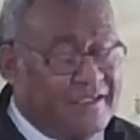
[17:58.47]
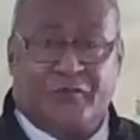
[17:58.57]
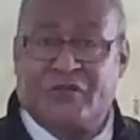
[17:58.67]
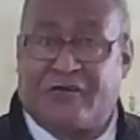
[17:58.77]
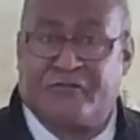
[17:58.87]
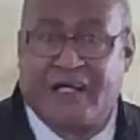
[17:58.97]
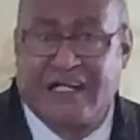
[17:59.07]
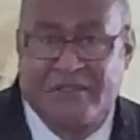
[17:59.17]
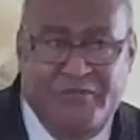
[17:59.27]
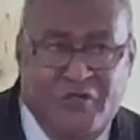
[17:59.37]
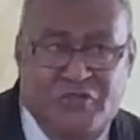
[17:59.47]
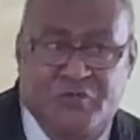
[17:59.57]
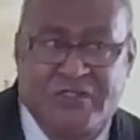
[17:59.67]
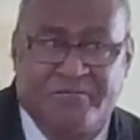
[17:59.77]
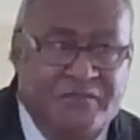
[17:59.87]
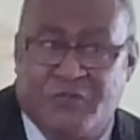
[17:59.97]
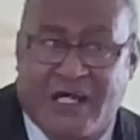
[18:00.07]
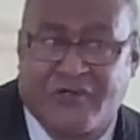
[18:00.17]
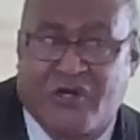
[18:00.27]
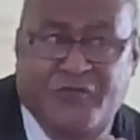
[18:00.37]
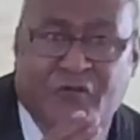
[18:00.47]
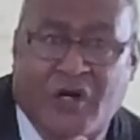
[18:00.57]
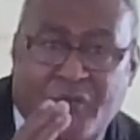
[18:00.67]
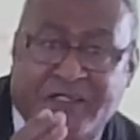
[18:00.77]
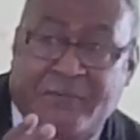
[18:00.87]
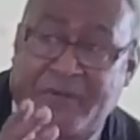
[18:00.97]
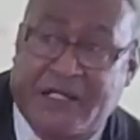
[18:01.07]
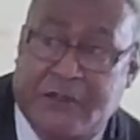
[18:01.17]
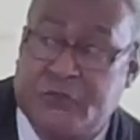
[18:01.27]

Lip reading: We are failing because we are not following the pattern.